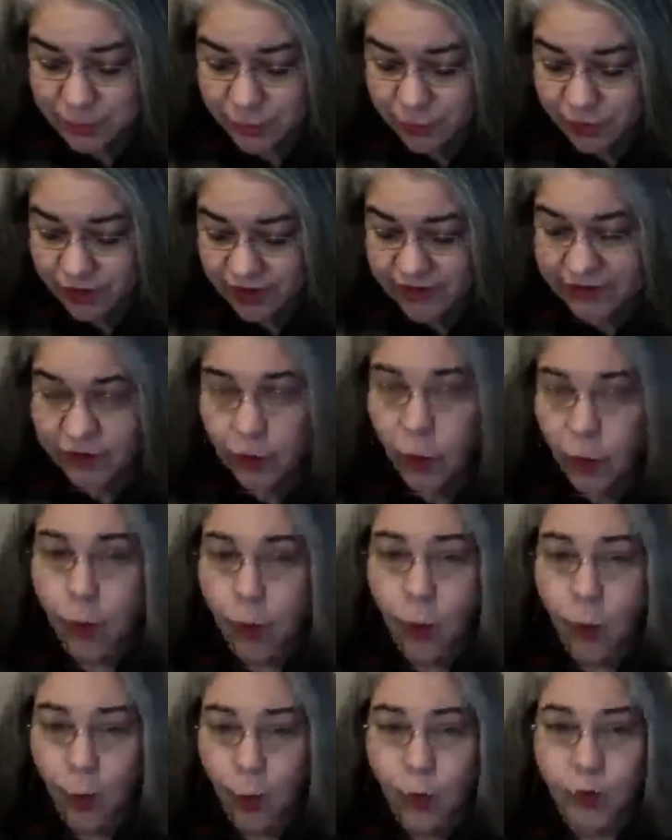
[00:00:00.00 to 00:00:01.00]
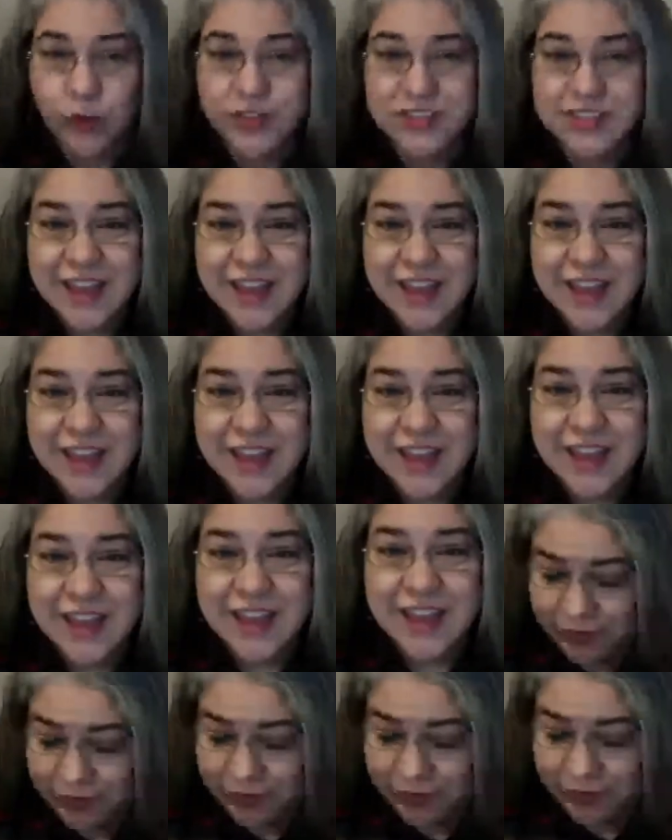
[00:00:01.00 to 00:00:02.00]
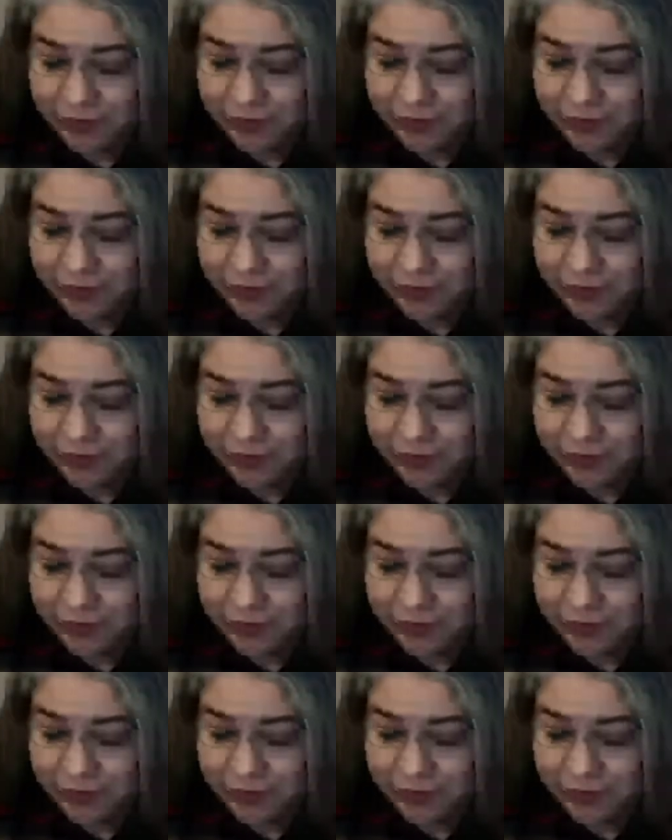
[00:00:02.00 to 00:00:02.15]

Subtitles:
steeple in the whole town.